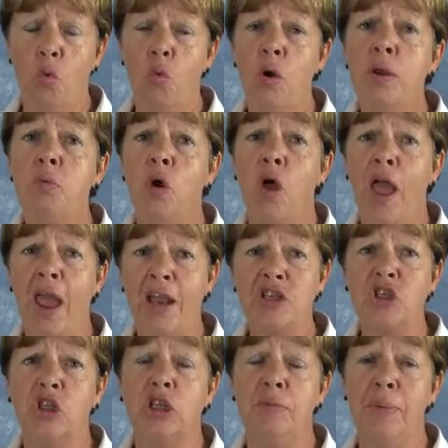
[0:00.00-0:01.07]
We will
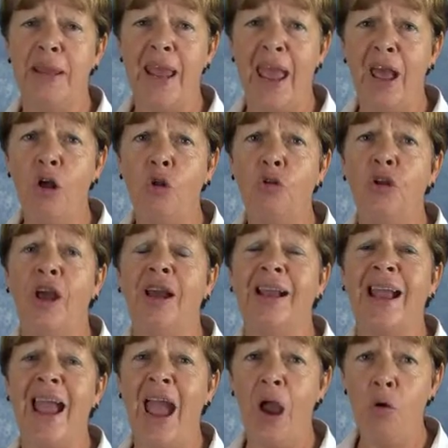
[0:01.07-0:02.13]
actually be held
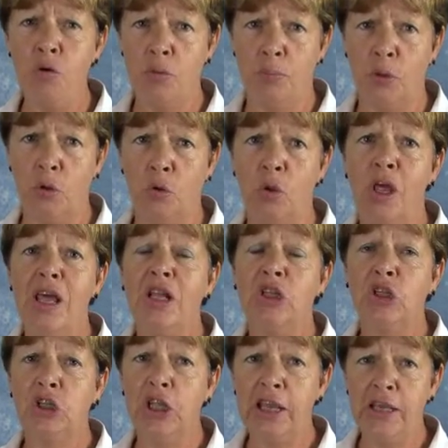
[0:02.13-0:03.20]
accountable
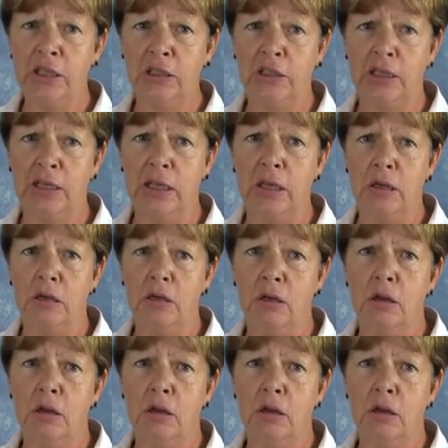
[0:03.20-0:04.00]
legally